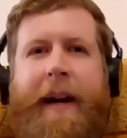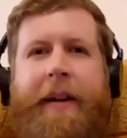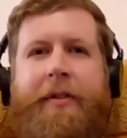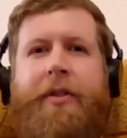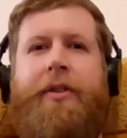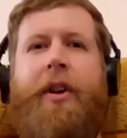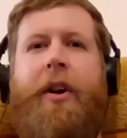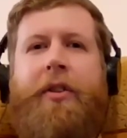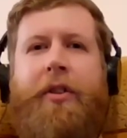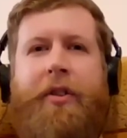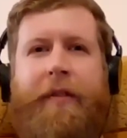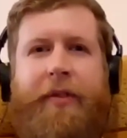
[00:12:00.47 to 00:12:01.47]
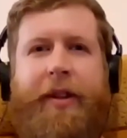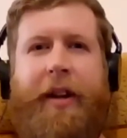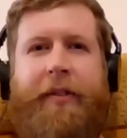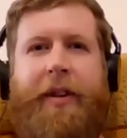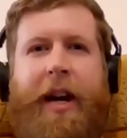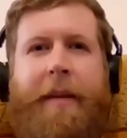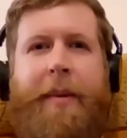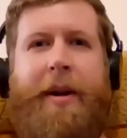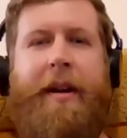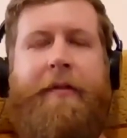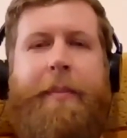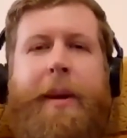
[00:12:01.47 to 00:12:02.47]
plus doses of
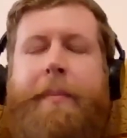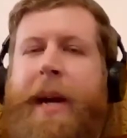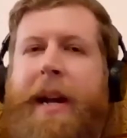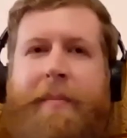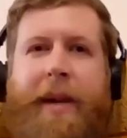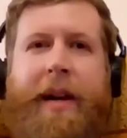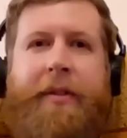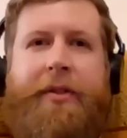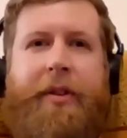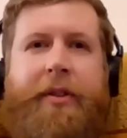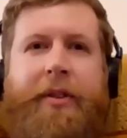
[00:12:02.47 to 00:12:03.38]
psilocybin have been administered.